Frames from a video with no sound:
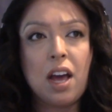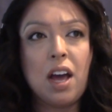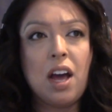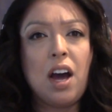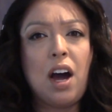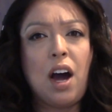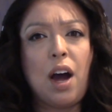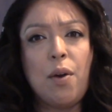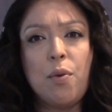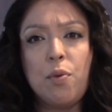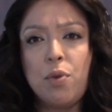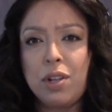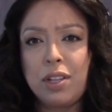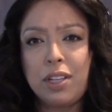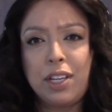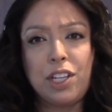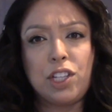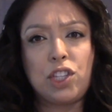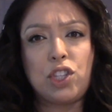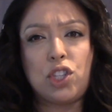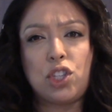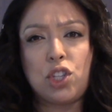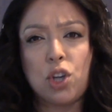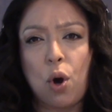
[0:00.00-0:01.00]
I really
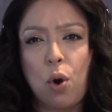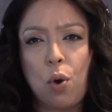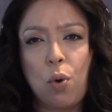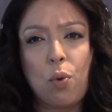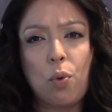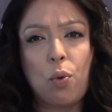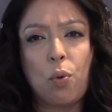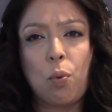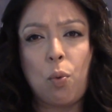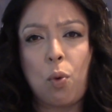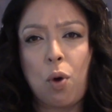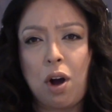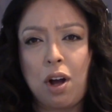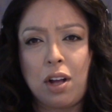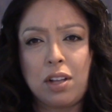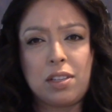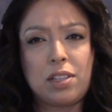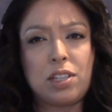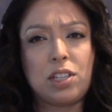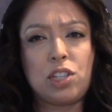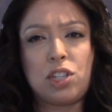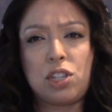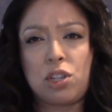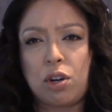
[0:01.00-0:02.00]
don't want to
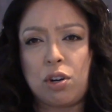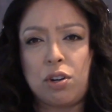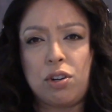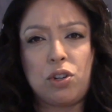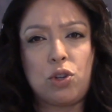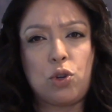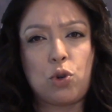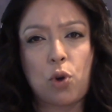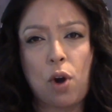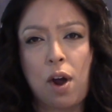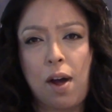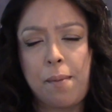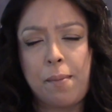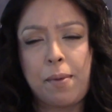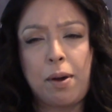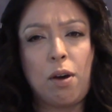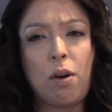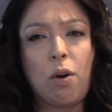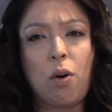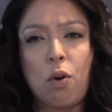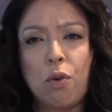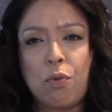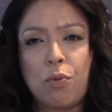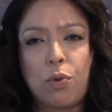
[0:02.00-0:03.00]
start drama
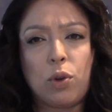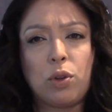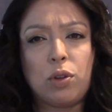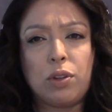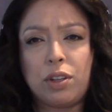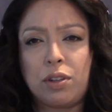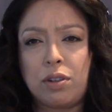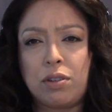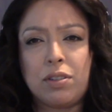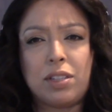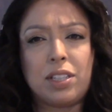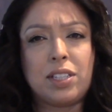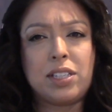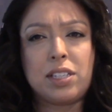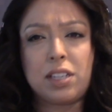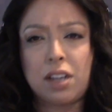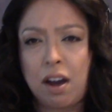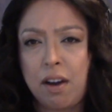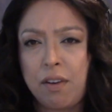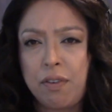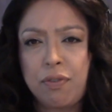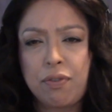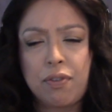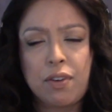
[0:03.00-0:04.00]
over little
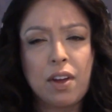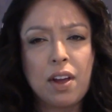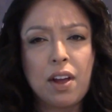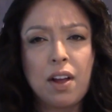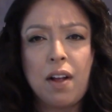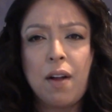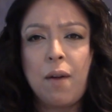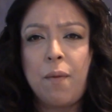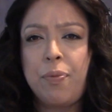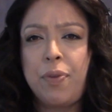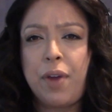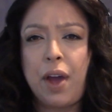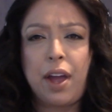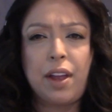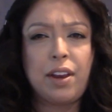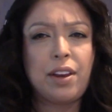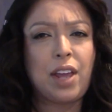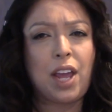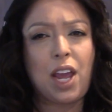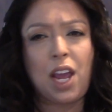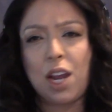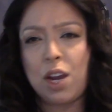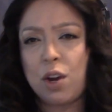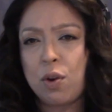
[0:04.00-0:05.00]
stuff that an
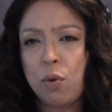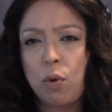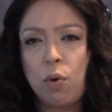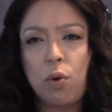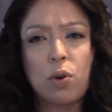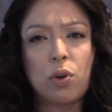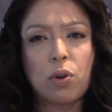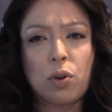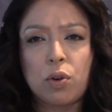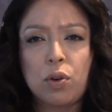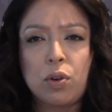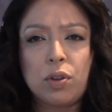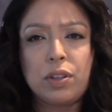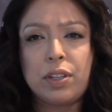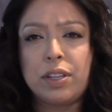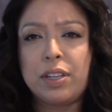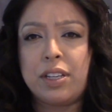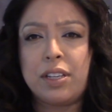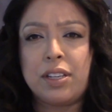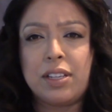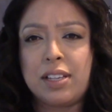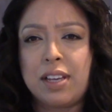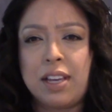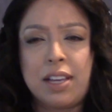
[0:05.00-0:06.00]
8-year-old girl
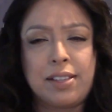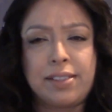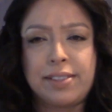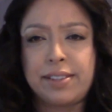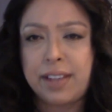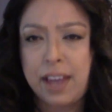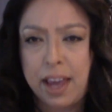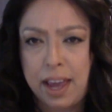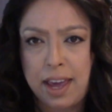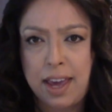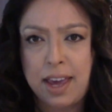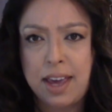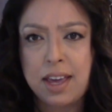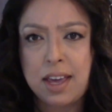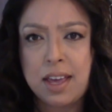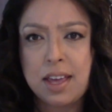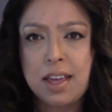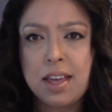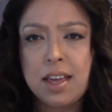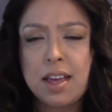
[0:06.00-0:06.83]
is saying